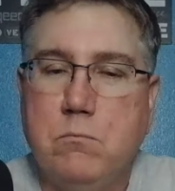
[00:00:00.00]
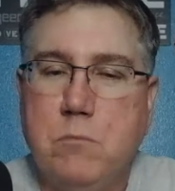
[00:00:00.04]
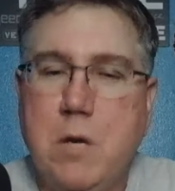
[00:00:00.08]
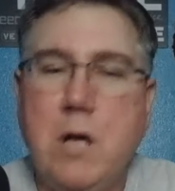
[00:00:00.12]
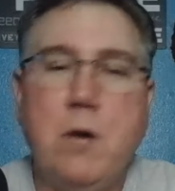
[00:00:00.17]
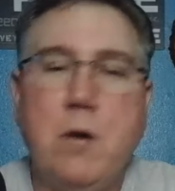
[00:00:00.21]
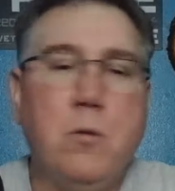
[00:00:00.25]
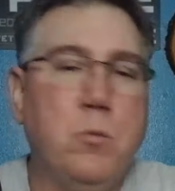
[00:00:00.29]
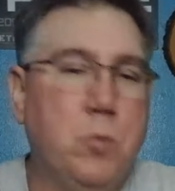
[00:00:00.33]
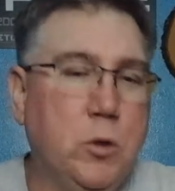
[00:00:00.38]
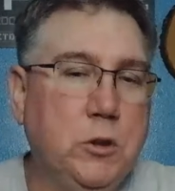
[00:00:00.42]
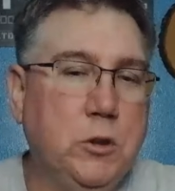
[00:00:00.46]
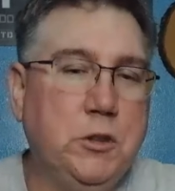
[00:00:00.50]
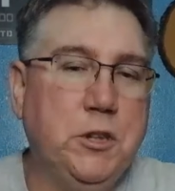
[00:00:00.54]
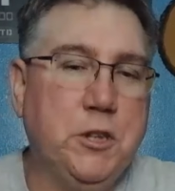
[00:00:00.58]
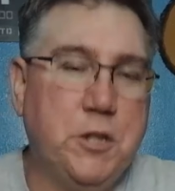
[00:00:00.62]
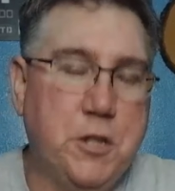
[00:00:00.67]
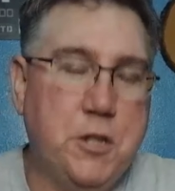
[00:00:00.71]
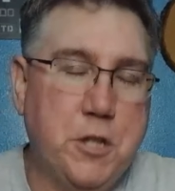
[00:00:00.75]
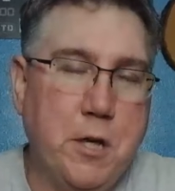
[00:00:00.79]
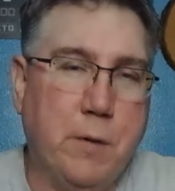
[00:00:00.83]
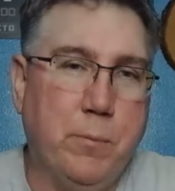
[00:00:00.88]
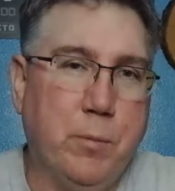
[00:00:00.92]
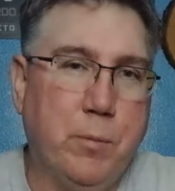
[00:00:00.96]
well, we'll
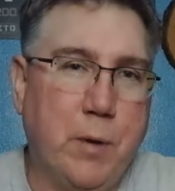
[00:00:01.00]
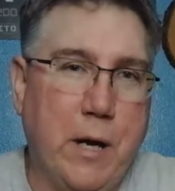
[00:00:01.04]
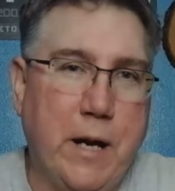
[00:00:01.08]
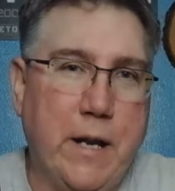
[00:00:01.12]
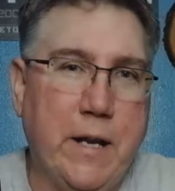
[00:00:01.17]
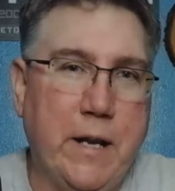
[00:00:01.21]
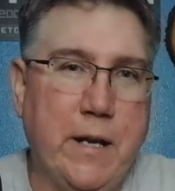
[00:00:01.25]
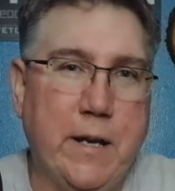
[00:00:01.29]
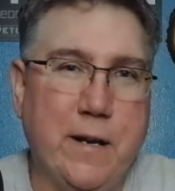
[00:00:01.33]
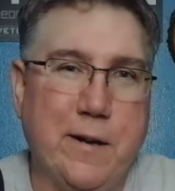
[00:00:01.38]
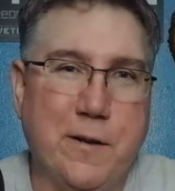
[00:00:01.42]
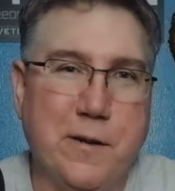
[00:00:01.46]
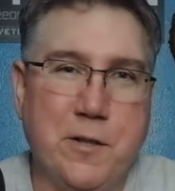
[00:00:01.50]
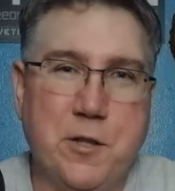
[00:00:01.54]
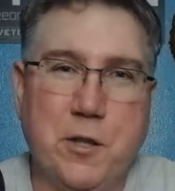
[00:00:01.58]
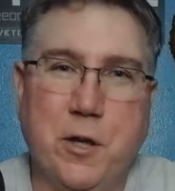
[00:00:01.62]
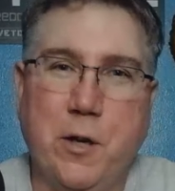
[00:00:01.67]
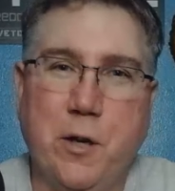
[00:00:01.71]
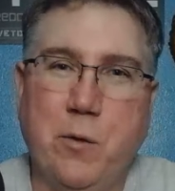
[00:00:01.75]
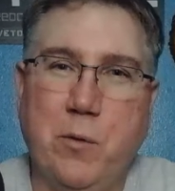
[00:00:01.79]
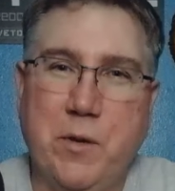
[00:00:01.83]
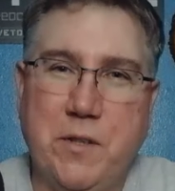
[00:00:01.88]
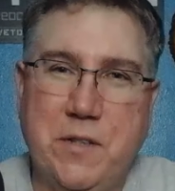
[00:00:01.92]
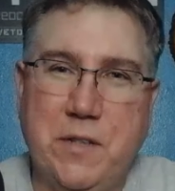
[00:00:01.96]
just jump right in and I'll show
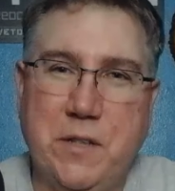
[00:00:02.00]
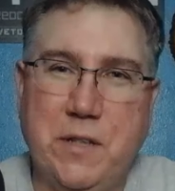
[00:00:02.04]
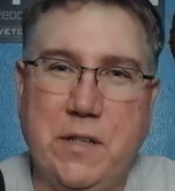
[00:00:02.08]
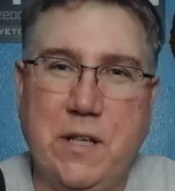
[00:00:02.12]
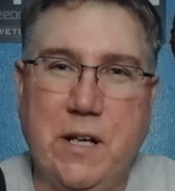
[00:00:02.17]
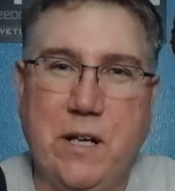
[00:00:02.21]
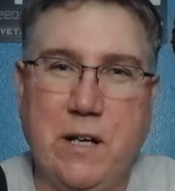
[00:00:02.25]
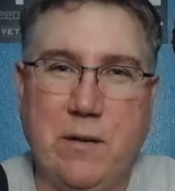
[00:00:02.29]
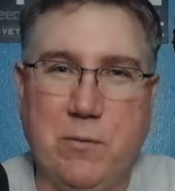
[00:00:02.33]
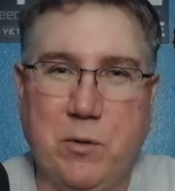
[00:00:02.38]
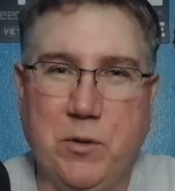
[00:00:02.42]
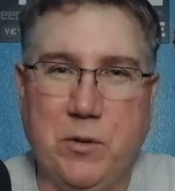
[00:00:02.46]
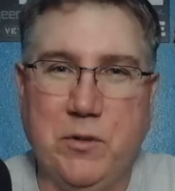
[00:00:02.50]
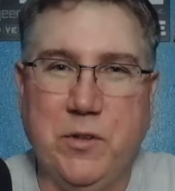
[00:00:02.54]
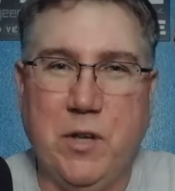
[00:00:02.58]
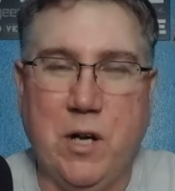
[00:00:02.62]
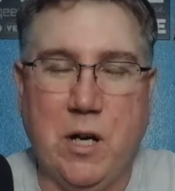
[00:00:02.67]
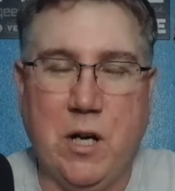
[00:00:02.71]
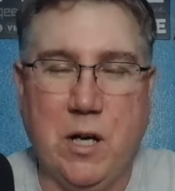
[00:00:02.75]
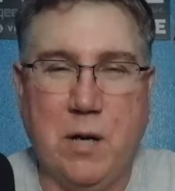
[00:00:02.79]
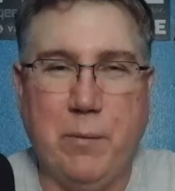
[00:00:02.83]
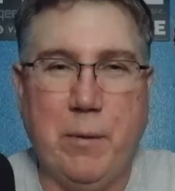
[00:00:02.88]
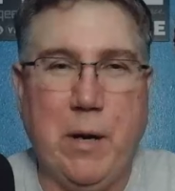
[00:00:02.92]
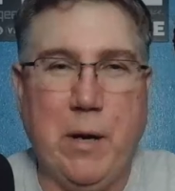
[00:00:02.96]
you what's in there, and we'll
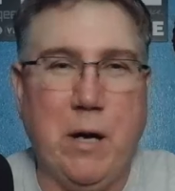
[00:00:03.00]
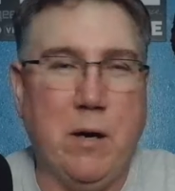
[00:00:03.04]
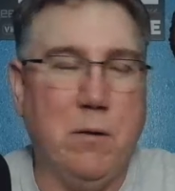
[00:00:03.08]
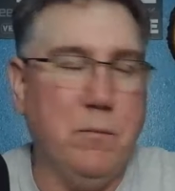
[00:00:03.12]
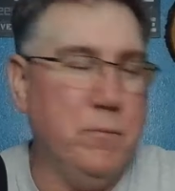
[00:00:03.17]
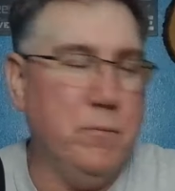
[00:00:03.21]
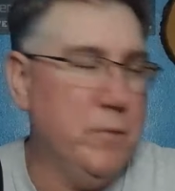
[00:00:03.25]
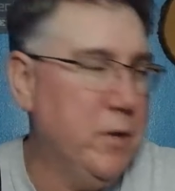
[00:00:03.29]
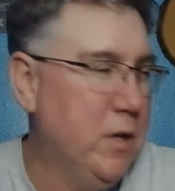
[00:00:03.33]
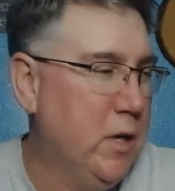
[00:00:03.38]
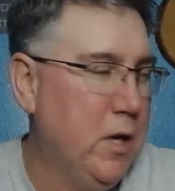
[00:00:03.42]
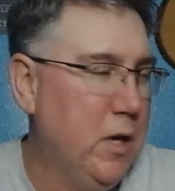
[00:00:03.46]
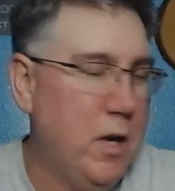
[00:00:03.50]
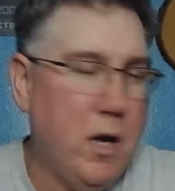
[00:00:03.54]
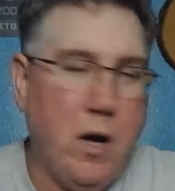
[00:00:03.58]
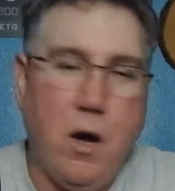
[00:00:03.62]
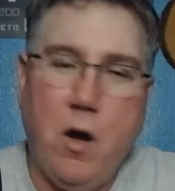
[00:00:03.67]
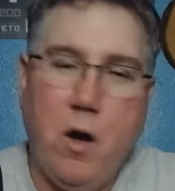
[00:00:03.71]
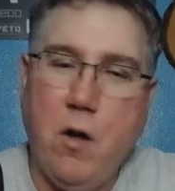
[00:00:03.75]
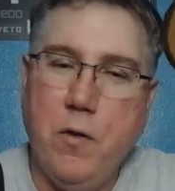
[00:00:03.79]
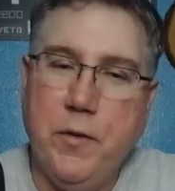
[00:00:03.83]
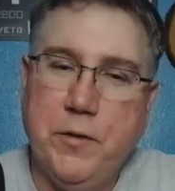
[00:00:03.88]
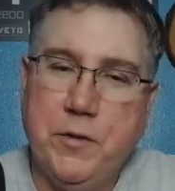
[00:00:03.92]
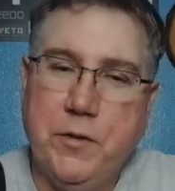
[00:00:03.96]
talk about
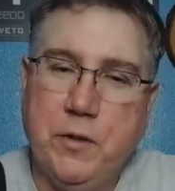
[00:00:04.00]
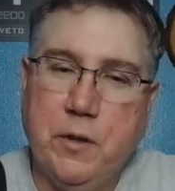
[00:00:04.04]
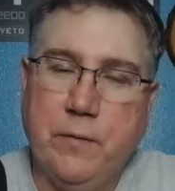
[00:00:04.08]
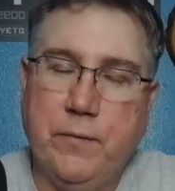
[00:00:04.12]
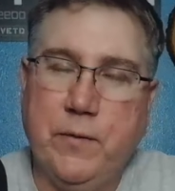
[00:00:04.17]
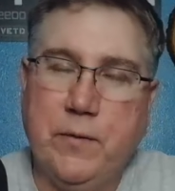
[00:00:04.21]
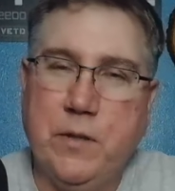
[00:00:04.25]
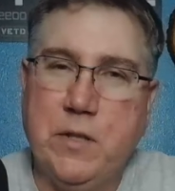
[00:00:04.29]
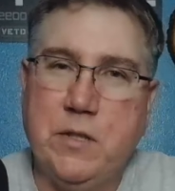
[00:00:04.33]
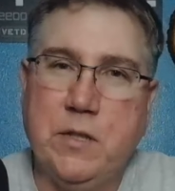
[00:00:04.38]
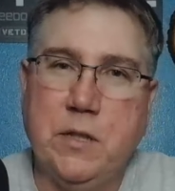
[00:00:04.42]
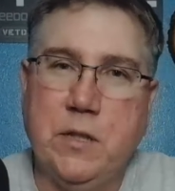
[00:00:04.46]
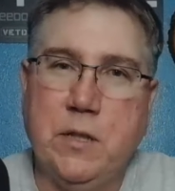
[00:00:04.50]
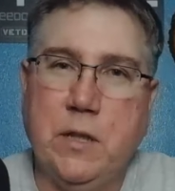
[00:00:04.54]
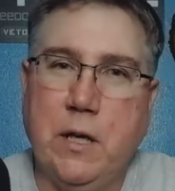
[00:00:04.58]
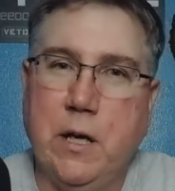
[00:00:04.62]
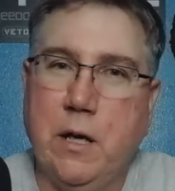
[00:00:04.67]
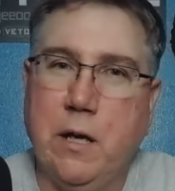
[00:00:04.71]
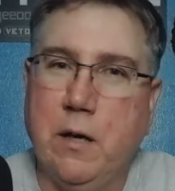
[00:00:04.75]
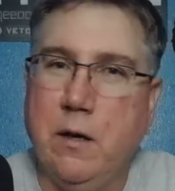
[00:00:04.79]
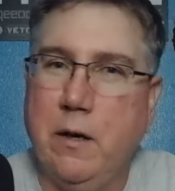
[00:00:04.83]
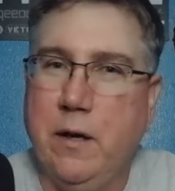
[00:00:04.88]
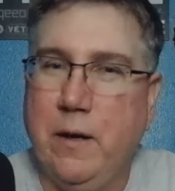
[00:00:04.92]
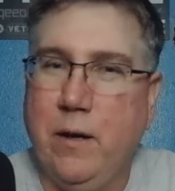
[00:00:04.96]
all the stuff that's in
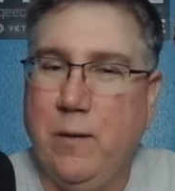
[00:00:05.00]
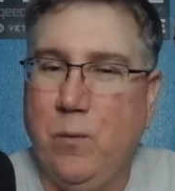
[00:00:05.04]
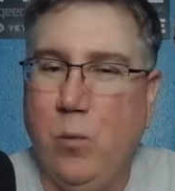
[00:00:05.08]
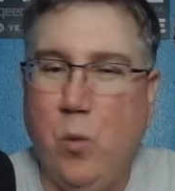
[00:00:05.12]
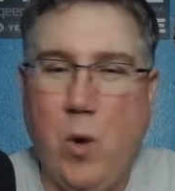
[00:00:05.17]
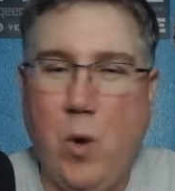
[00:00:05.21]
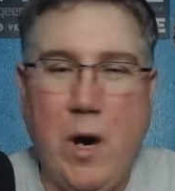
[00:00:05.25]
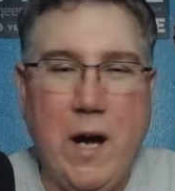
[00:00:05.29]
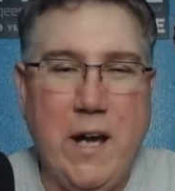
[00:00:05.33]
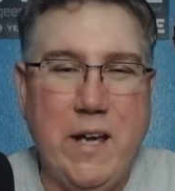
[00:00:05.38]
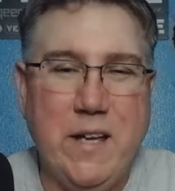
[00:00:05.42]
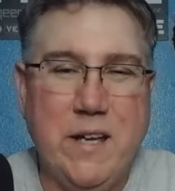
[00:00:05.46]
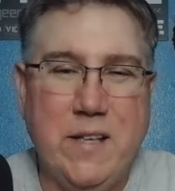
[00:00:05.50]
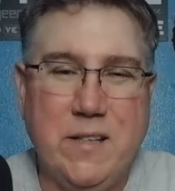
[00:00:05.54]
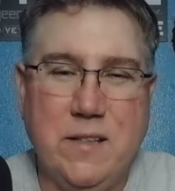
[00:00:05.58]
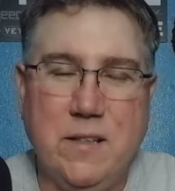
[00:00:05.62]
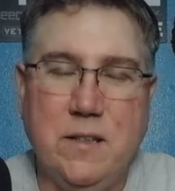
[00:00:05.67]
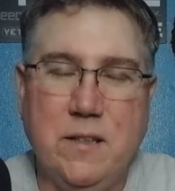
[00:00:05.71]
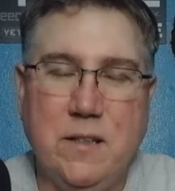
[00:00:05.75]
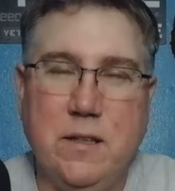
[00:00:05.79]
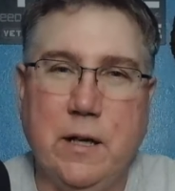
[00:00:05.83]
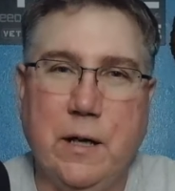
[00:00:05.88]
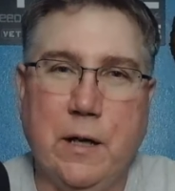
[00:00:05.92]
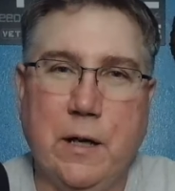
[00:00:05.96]
there and why it's
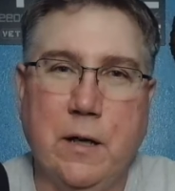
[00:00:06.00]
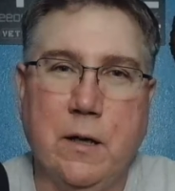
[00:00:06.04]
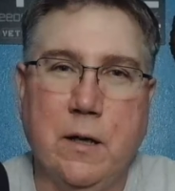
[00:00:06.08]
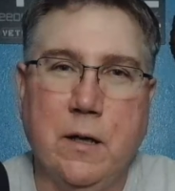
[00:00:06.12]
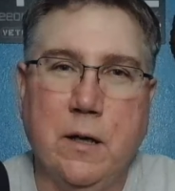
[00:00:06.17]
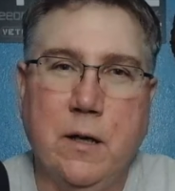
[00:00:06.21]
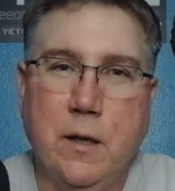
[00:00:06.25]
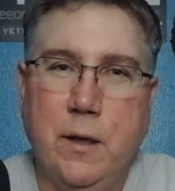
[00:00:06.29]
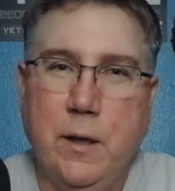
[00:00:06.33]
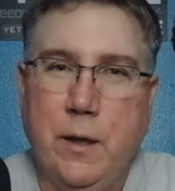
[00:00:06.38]
in there